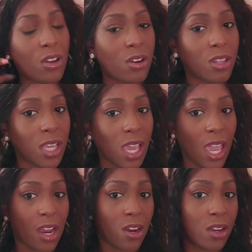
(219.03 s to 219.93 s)
curly
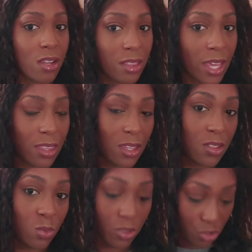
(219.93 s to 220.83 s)
hair like
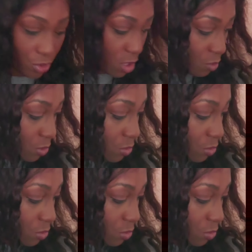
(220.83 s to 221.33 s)
this with straight